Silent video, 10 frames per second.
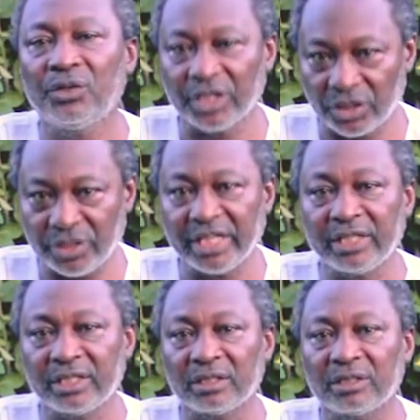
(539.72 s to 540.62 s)
the
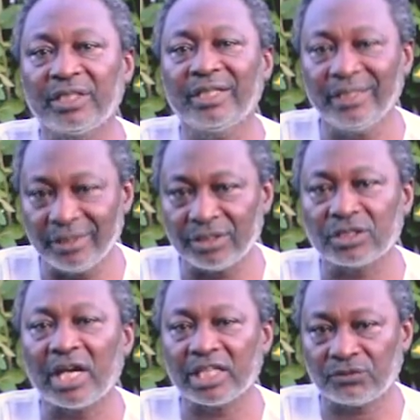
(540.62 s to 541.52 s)
Creator in
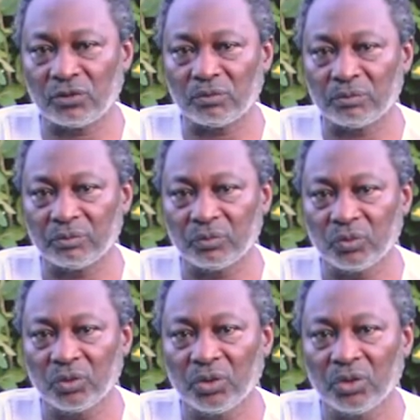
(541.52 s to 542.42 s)
disguise form.
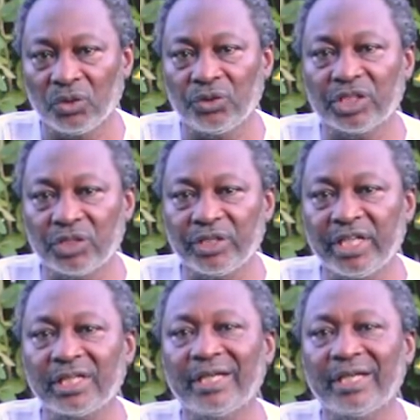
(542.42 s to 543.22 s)
The Creator